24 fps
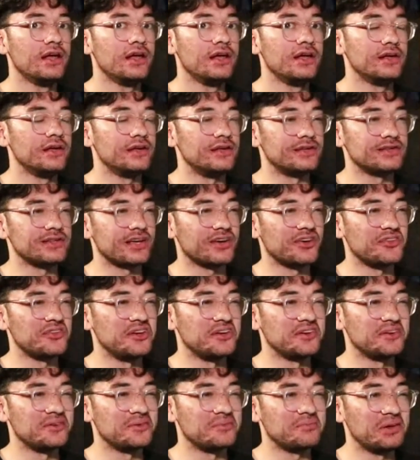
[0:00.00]
It's are they going
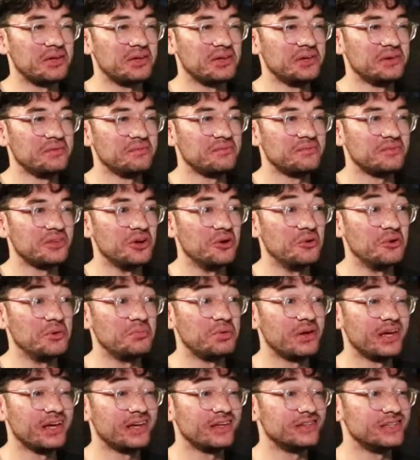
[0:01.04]
to pay him? They're already
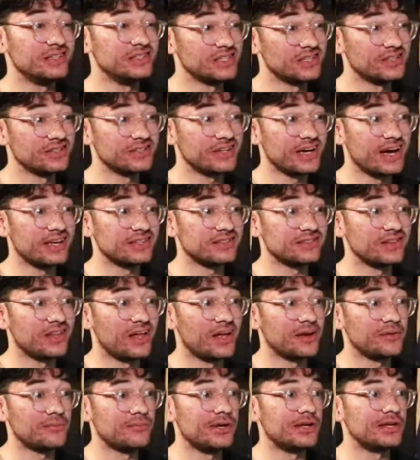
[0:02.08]
paying these other guys a lot of
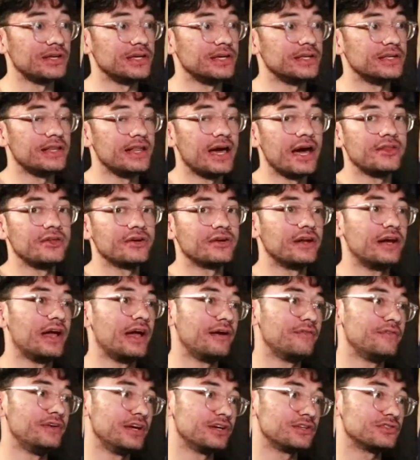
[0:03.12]
money, and now they're going to have an
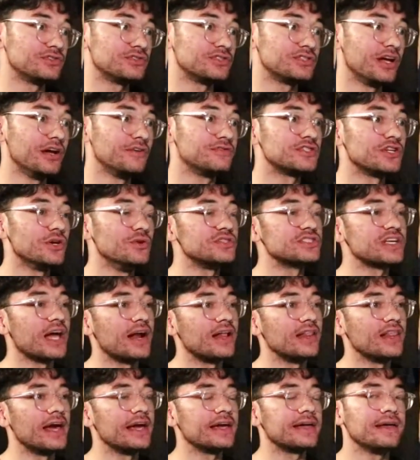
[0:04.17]
extra stuff. So it's kind
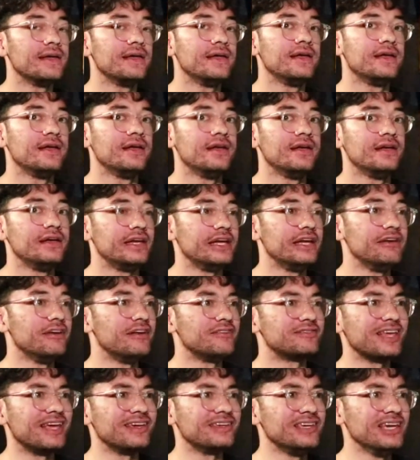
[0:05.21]
of even if they
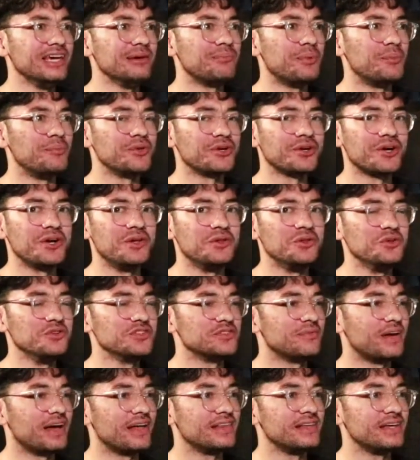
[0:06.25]
keep him, they're going to lose him at
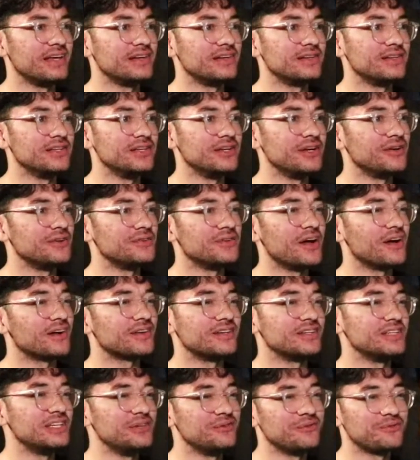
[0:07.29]
the end of the year and not going to
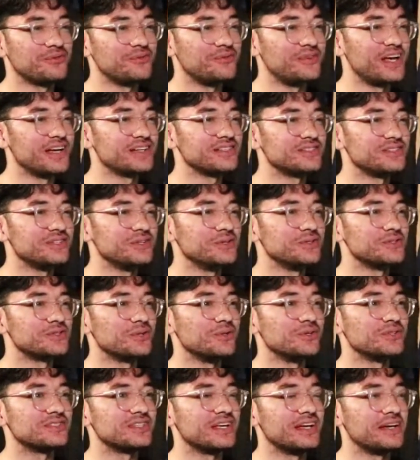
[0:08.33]
keep him from next year. So it's
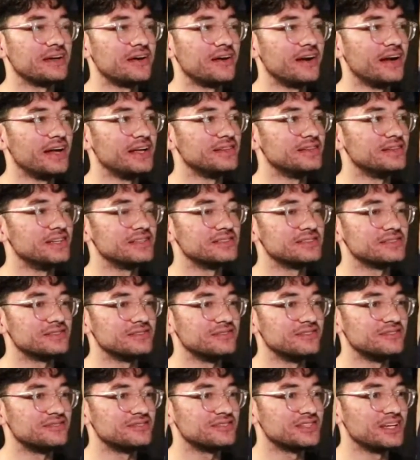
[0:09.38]
all right, let's
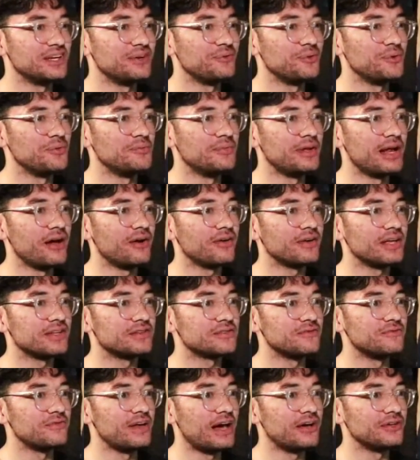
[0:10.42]
get rid of him now and get some
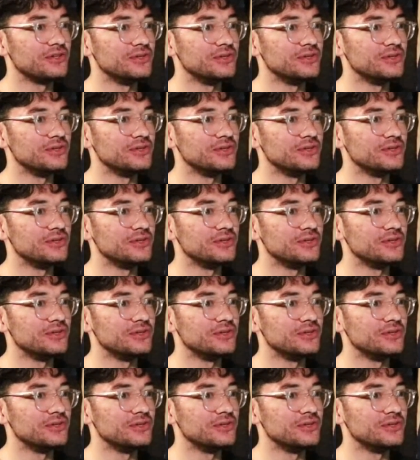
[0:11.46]
value.